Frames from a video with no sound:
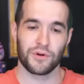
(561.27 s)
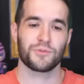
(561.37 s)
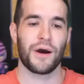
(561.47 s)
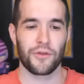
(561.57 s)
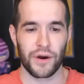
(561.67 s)

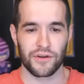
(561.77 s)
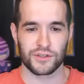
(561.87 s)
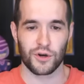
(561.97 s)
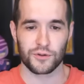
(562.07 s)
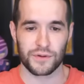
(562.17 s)
which, by the way, there's
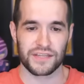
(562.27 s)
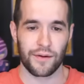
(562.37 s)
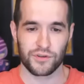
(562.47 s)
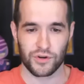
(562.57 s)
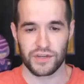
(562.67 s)
an Ultimate
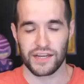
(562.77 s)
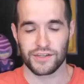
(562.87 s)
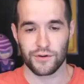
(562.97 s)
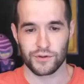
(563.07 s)
Time Wizard day 2.